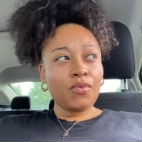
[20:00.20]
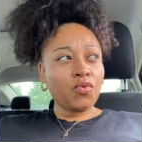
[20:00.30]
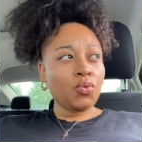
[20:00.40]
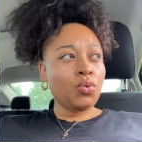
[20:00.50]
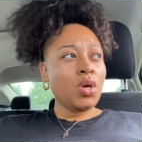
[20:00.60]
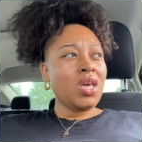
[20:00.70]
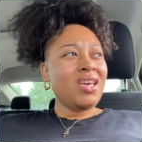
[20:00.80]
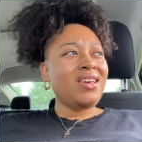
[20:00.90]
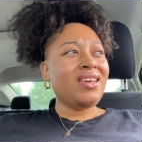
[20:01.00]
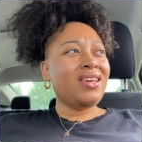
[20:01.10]
if you
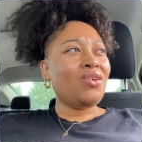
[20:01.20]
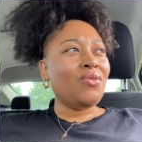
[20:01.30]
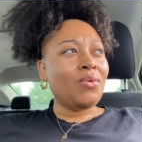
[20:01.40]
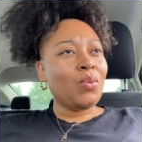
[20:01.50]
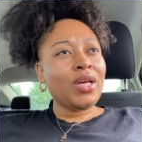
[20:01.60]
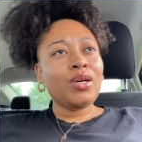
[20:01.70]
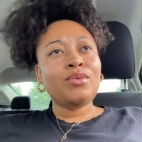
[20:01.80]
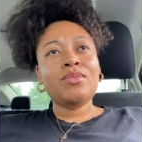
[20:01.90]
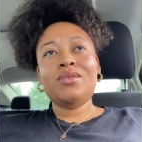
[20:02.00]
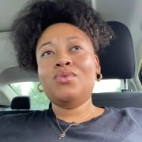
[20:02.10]
get
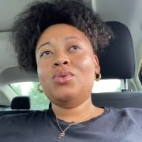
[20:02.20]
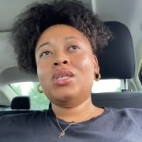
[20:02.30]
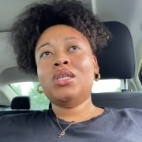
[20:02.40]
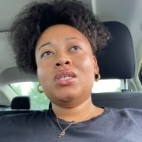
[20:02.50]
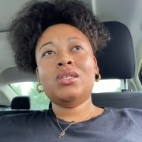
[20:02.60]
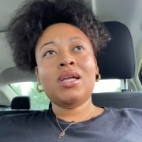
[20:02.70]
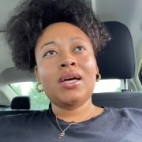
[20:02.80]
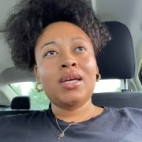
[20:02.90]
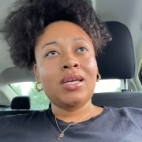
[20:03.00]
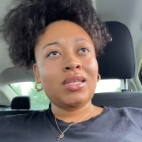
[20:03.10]
overwhelmed if you get
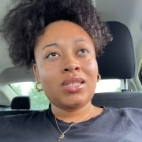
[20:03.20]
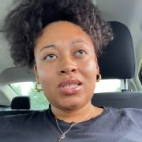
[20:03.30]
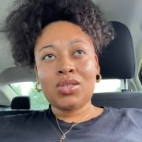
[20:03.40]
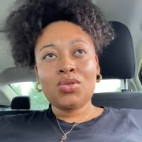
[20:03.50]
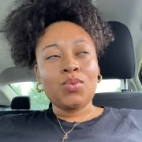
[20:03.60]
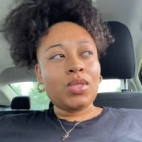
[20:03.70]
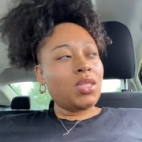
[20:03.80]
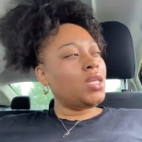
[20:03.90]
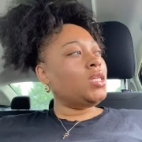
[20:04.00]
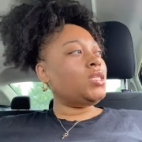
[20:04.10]
like it's just too
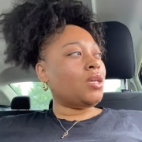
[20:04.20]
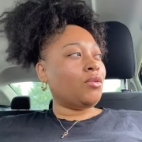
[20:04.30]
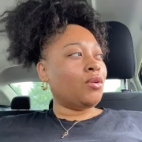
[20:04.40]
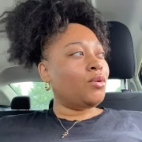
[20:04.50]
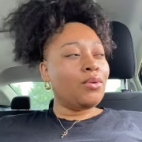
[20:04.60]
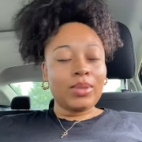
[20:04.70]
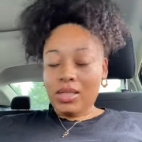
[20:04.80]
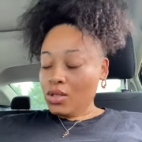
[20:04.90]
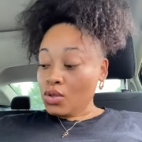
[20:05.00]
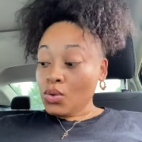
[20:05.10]
intense i don't know what
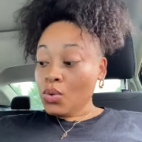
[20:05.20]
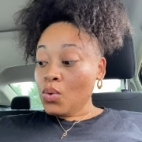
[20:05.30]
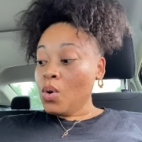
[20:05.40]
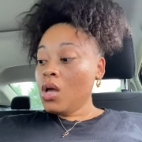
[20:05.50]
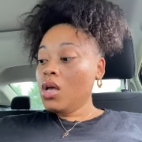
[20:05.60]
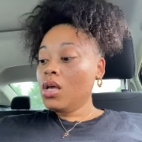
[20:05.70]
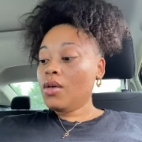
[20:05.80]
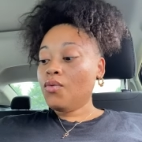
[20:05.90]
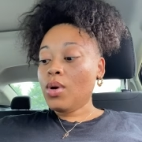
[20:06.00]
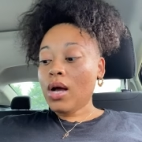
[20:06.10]
to do
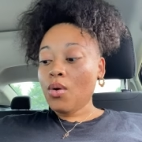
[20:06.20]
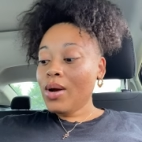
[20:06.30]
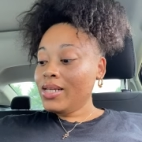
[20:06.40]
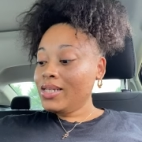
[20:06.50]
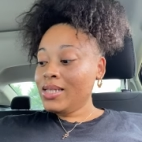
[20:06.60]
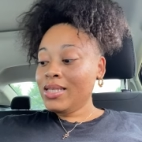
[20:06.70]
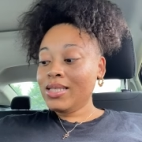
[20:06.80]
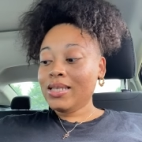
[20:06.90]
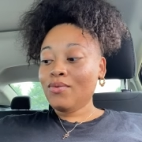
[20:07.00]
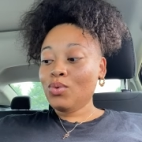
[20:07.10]
if you got
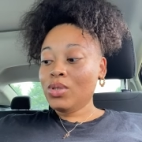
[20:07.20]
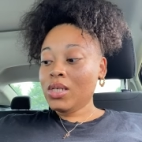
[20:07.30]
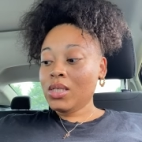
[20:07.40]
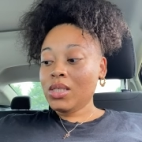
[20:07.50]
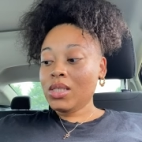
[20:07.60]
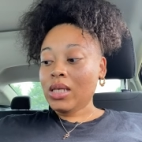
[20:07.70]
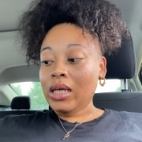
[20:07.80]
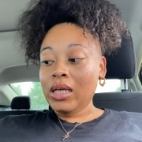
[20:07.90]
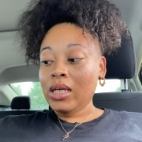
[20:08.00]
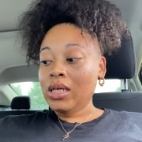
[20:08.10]
questions if you just
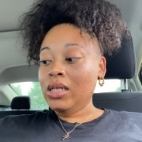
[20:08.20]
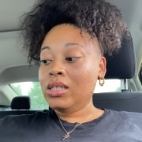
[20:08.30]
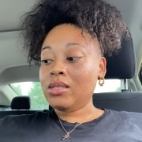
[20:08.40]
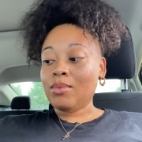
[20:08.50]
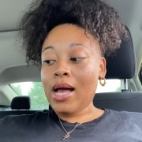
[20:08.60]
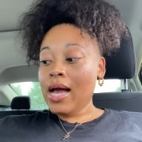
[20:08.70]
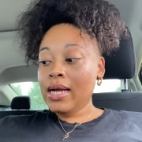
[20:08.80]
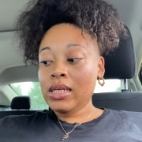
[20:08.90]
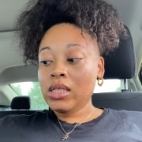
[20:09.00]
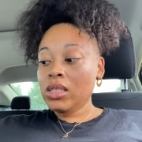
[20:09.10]
need some
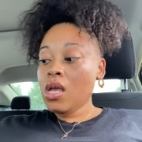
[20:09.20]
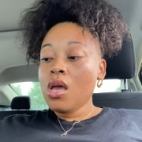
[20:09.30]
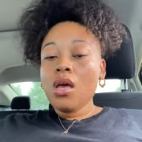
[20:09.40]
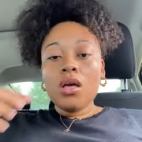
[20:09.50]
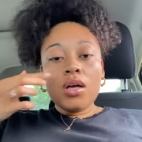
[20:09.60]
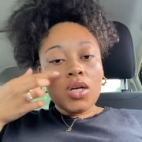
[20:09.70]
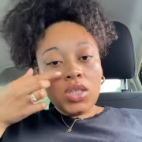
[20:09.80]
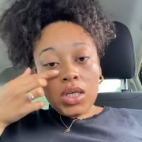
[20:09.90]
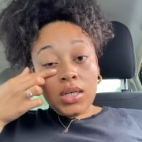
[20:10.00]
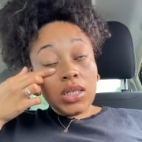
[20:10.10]
guidance go
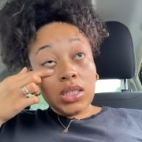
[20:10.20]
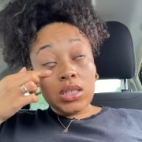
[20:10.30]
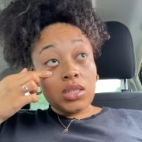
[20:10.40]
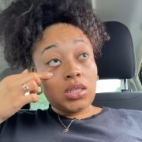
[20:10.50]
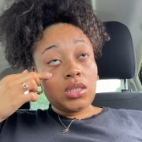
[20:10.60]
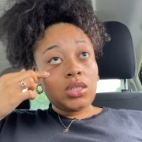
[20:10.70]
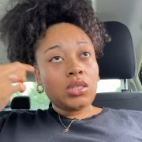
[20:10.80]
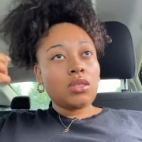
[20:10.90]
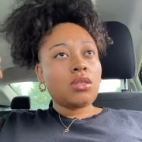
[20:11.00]
see your ancestors